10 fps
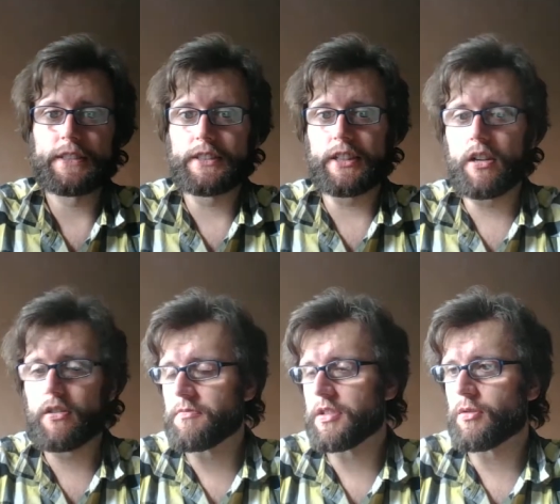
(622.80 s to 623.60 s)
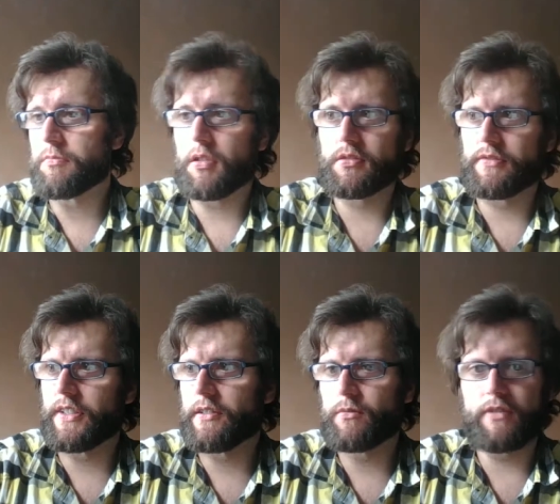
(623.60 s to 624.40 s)
You know, I'm still
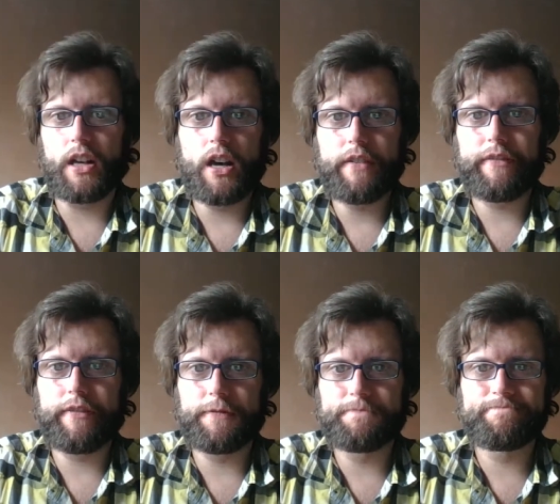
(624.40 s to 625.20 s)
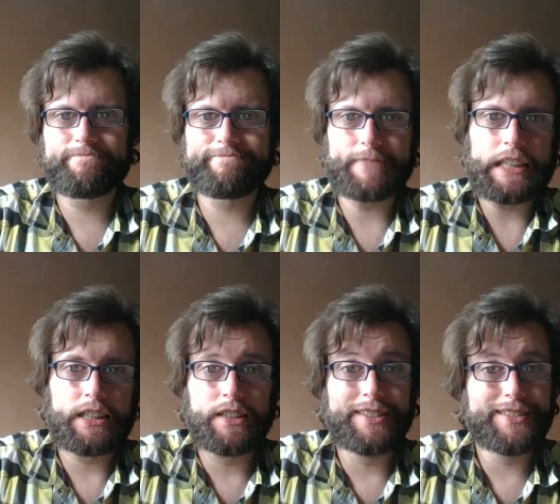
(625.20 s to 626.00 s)
persevering with life.
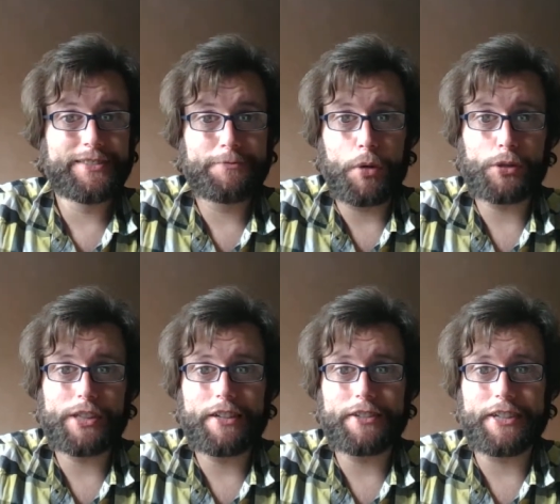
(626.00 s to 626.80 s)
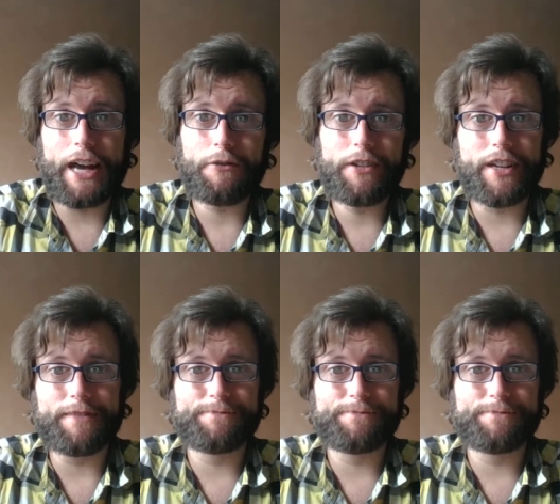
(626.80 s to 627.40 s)
Bog standard now, isn't